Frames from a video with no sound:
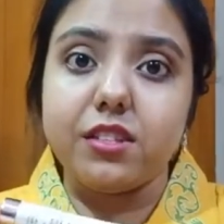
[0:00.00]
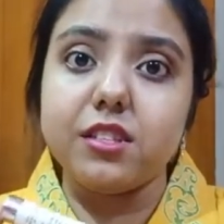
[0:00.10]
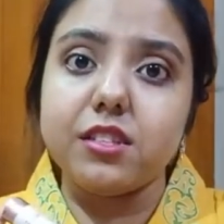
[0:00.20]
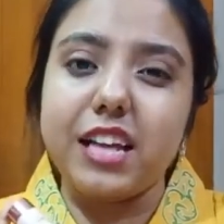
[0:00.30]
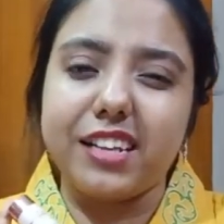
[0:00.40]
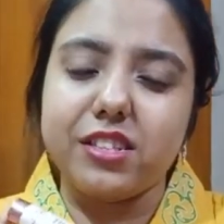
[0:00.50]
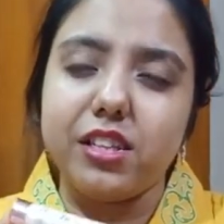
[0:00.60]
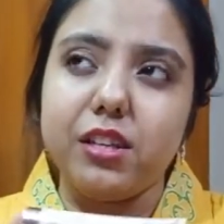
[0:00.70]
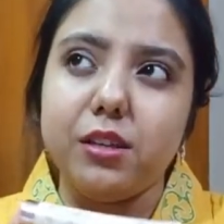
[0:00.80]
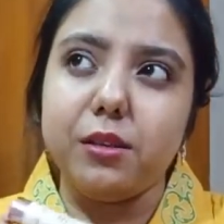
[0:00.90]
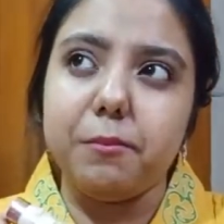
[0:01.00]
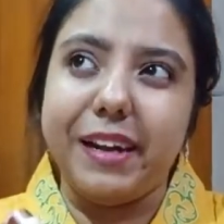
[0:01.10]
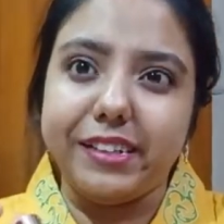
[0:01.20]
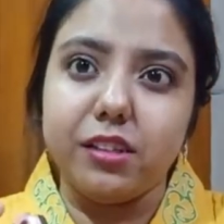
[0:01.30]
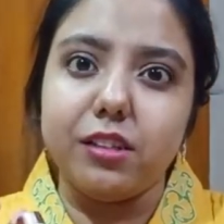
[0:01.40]
This is actually
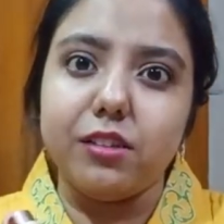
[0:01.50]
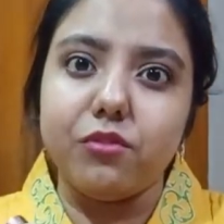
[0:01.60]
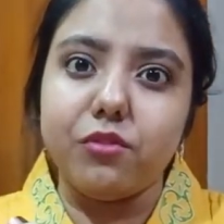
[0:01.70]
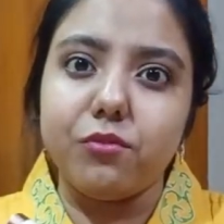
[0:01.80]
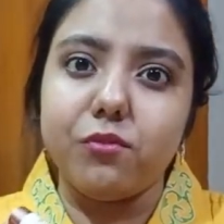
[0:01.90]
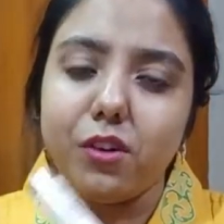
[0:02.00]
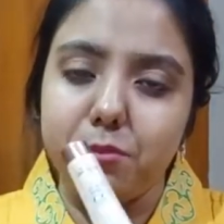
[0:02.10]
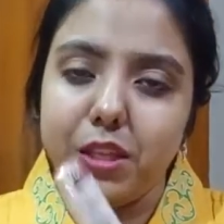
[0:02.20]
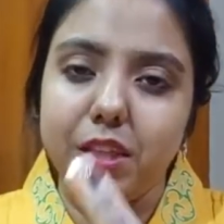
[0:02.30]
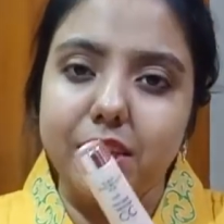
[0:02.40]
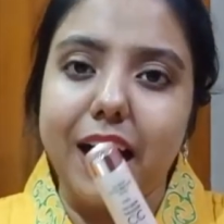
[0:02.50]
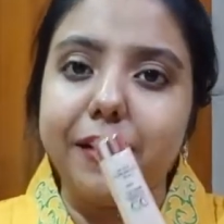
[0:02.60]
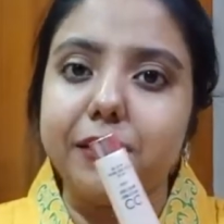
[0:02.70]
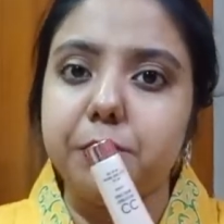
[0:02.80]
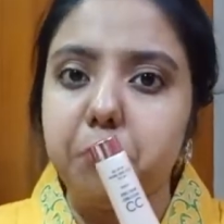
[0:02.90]
better for me
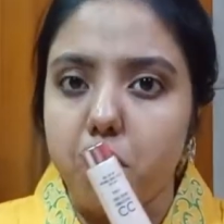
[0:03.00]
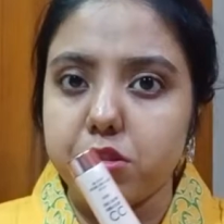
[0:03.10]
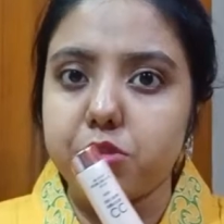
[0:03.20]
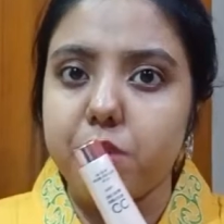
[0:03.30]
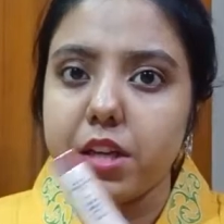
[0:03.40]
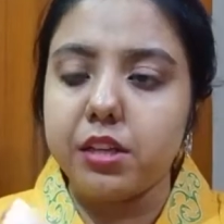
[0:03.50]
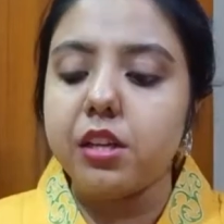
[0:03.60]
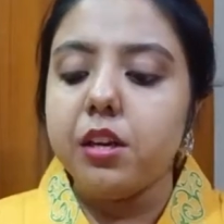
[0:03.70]
than the Pond's one,